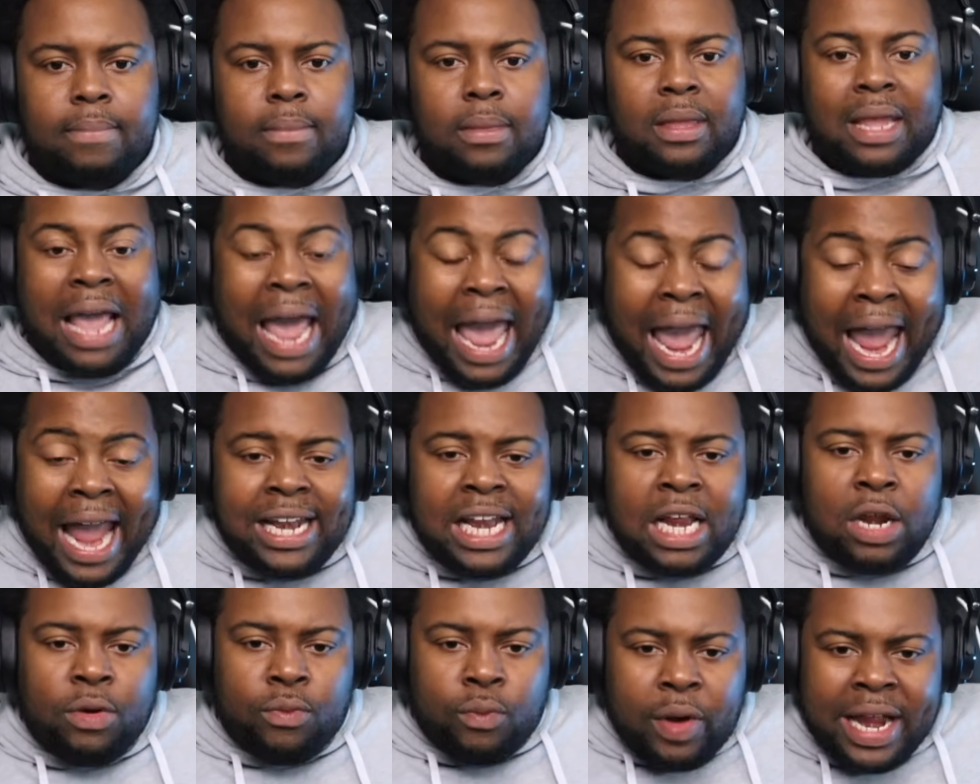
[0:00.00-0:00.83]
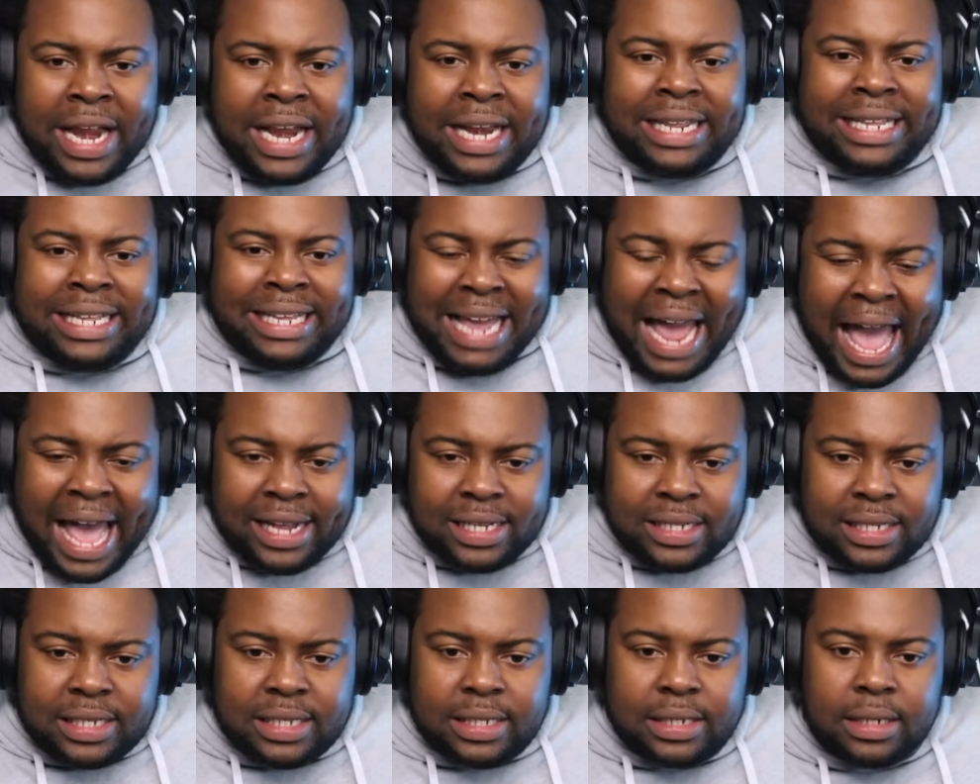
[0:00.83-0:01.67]
Andy Reid
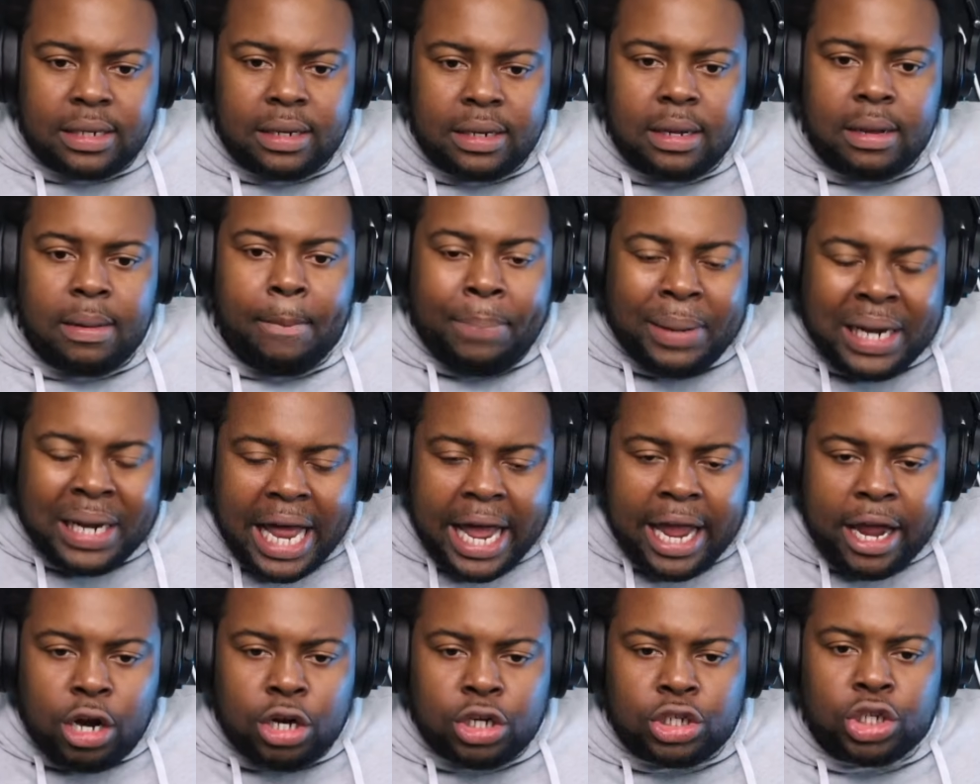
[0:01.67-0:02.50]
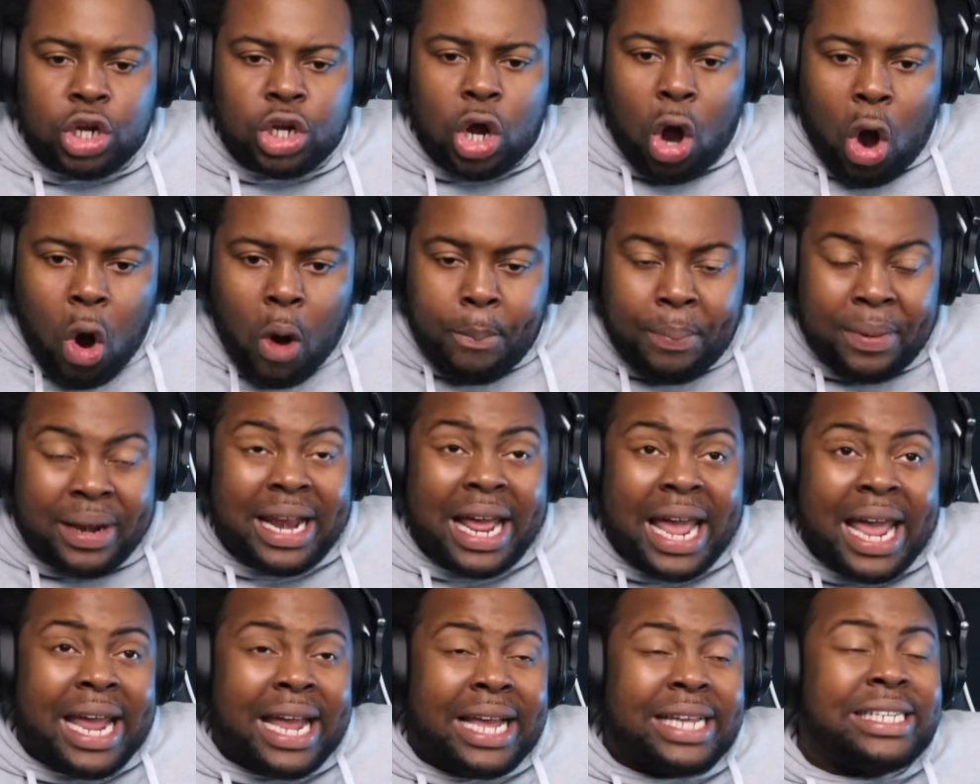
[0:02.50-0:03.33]
gets players open.
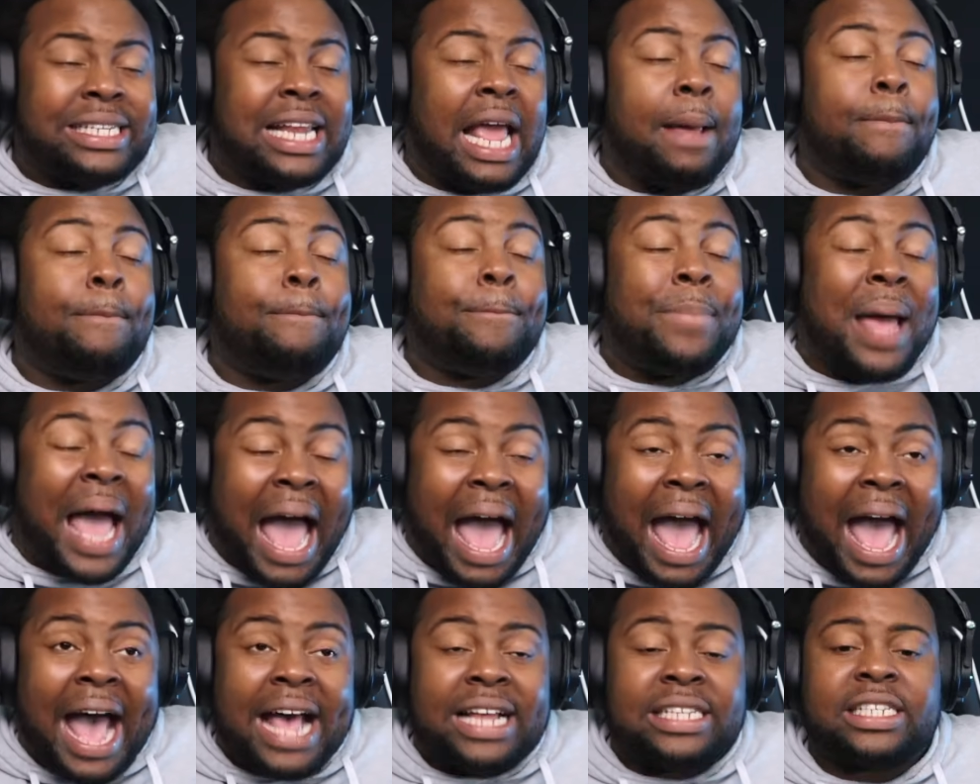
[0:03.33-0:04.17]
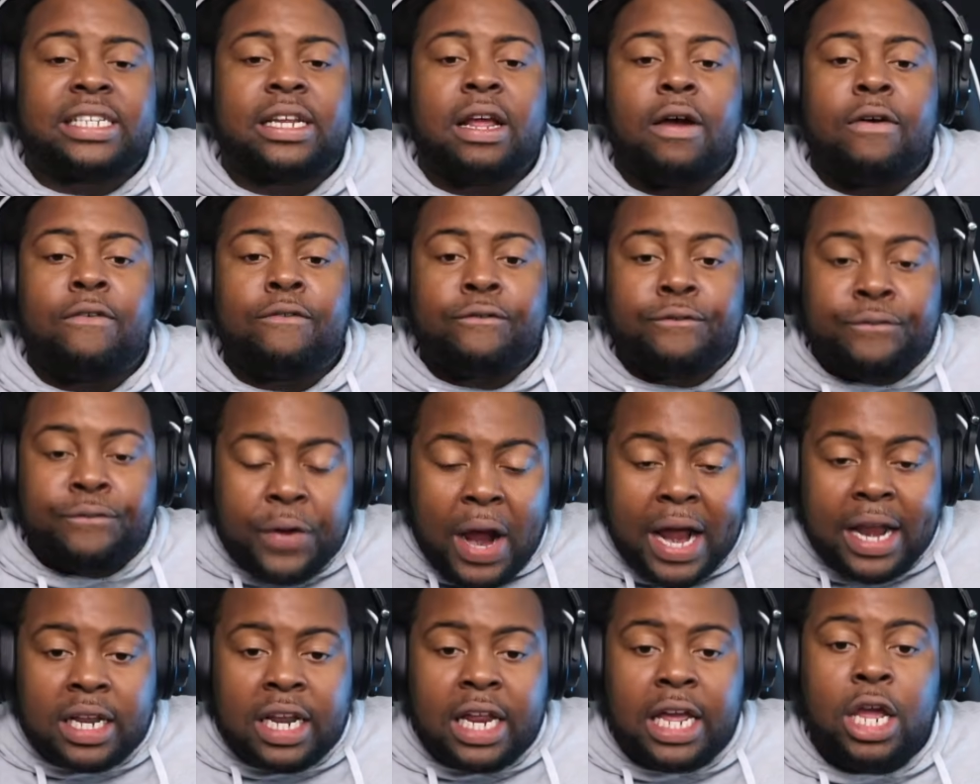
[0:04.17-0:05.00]
It is a
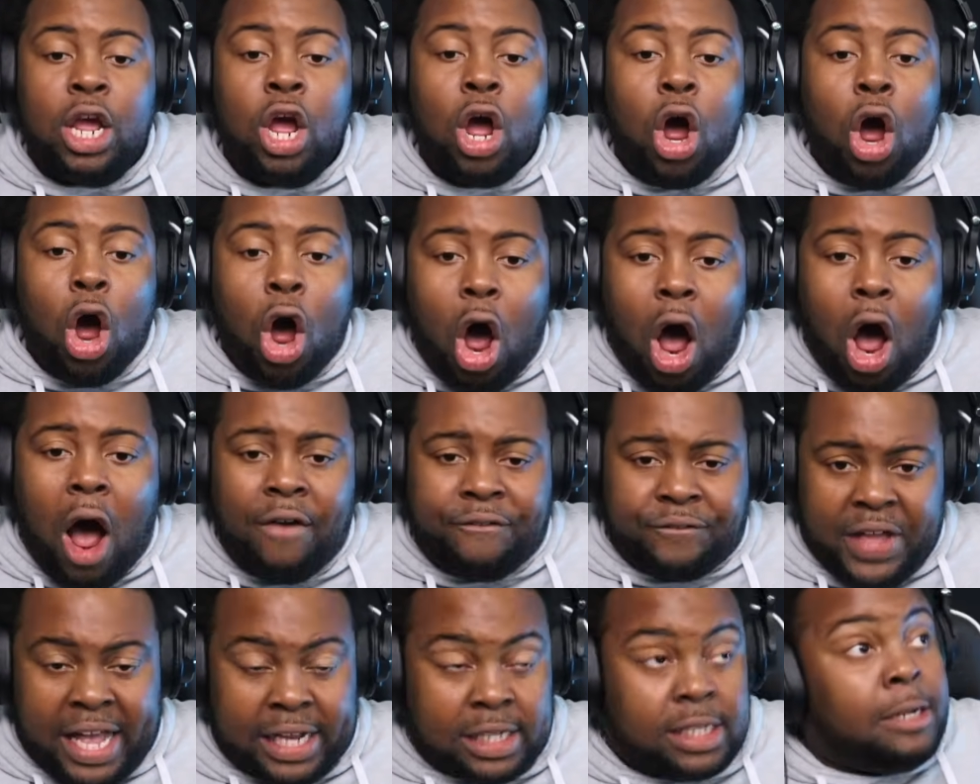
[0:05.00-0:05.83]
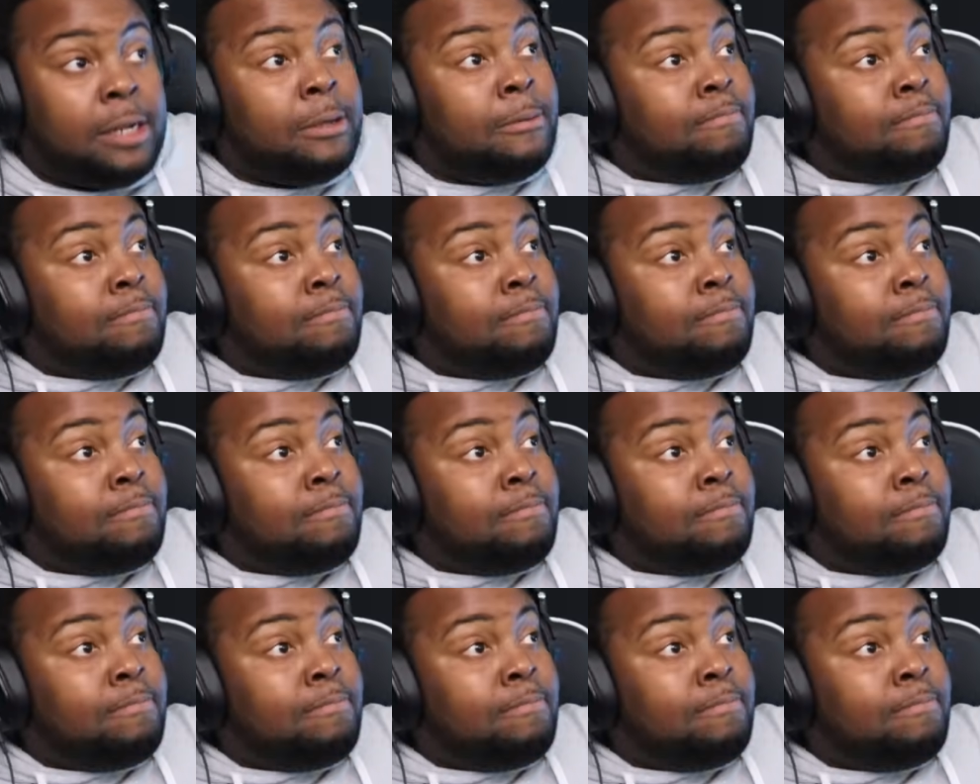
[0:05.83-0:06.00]
pass-friendly offense.